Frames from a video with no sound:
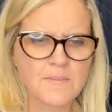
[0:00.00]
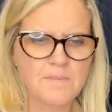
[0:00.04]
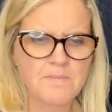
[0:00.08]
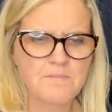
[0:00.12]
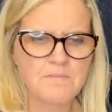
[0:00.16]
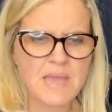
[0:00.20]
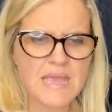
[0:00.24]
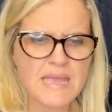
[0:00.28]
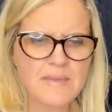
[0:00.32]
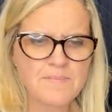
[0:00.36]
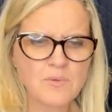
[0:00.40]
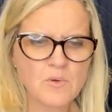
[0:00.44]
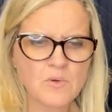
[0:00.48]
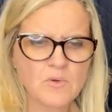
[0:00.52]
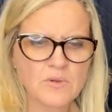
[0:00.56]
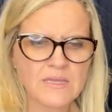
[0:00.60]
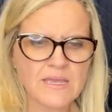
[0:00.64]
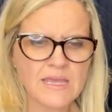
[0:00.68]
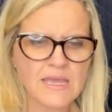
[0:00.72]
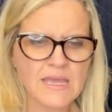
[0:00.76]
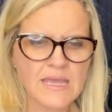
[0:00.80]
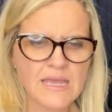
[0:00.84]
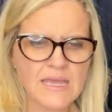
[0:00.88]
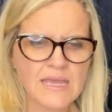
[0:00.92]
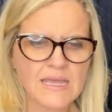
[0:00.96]
Maple
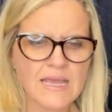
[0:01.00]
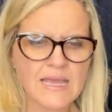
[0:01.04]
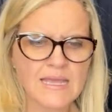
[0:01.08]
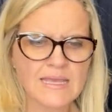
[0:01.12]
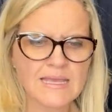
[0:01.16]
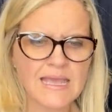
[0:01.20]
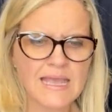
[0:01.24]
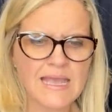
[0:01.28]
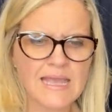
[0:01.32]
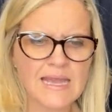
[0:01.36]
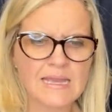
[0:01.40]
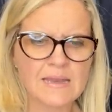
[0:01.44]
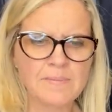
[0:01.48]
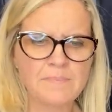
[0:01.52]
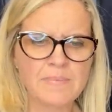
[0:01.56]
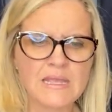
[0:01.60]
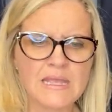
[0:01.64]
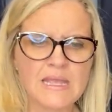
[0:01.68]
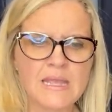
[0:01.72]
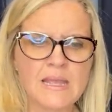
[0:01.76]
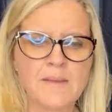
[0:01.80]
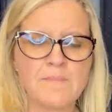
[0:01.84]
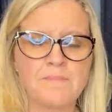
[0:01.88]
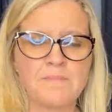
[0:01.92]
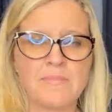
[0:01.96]
King
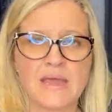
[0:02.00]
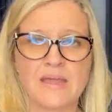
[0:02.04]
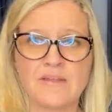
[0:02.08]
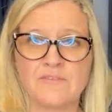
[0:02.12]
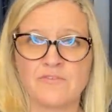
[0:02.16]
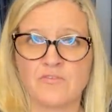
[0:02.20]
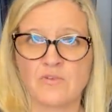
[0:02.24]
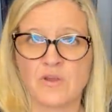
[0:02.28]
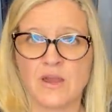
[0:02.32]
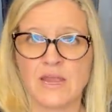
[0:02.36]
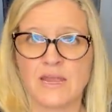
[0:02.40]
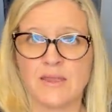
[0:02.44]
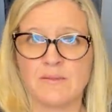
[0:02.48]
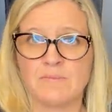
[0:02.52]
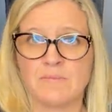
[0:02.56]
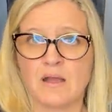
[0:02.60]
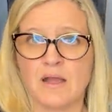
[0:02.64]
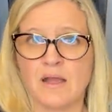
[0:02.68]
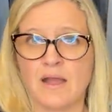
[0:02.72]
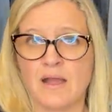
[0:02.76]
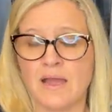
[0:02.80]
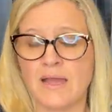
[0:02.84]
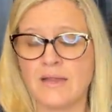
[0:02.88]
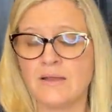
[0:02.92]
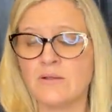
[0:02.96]
Canopy Bed Frame.
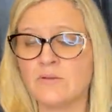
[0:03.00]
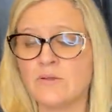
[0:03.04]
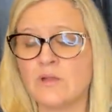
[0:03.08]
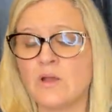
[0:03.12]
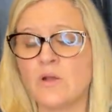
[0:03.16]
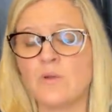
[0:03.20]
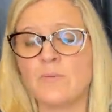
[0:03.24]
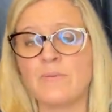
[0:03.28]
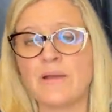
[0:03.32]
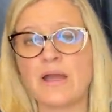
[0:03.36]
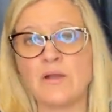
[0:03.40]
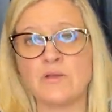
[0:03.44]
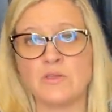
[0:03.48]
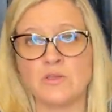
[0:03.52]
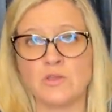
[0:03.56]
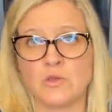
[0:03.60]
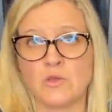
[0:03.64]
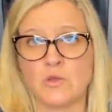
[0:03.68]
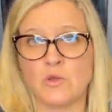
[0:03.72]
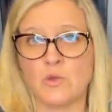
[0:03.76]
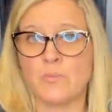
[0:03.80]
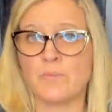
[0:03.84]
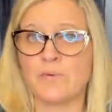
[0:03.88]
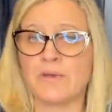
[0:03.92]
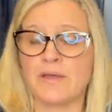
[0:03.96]
I don't know about
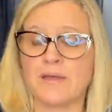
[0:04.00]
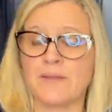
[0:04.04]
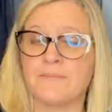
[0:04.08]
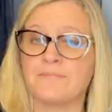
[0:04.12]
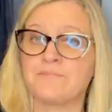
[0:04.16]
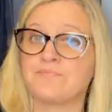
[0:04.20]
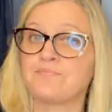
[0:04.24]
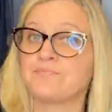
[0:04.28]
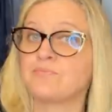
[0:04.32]
you, but